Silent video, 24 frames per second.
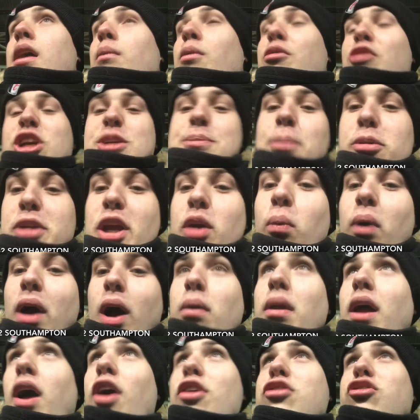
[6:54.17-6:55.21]
We responded
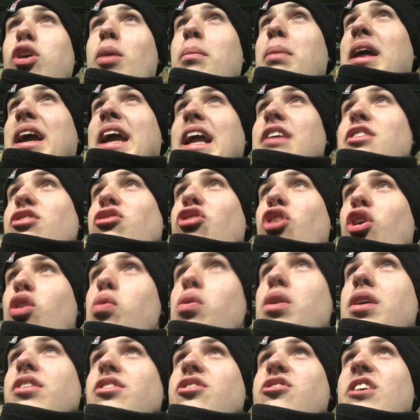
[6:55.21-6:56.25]
well last time, but against two
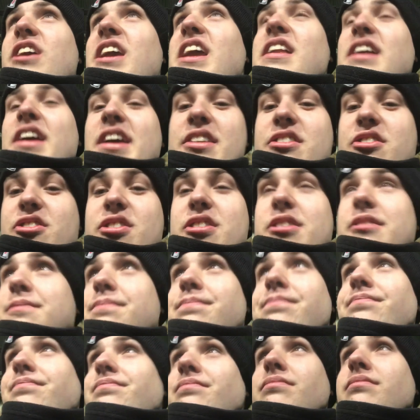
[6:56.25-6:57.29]
conceded.
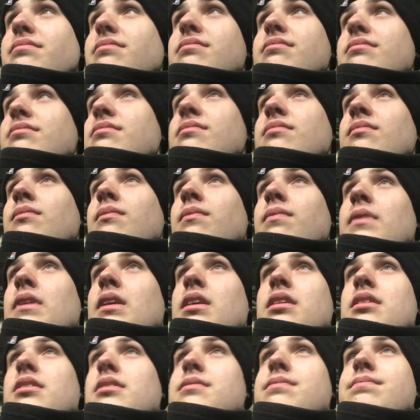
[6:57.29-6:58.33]

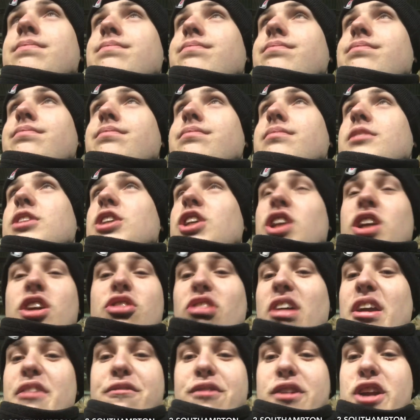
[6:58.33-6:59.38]
It was a
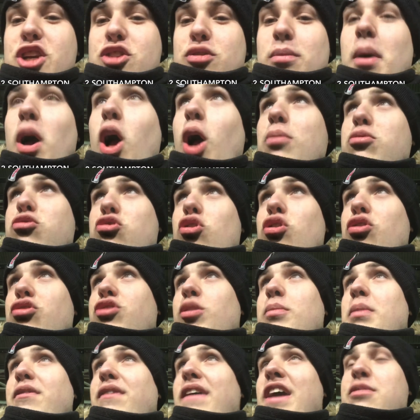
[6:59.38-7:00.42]
great finish from Armstrong.
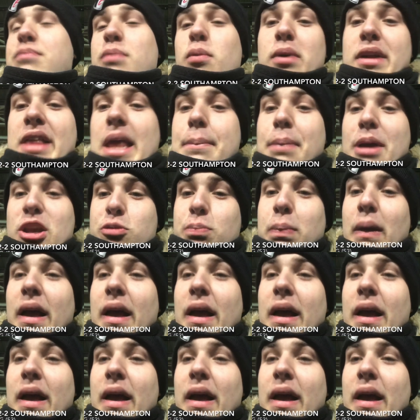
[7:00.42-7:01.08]
To be fair, one of their best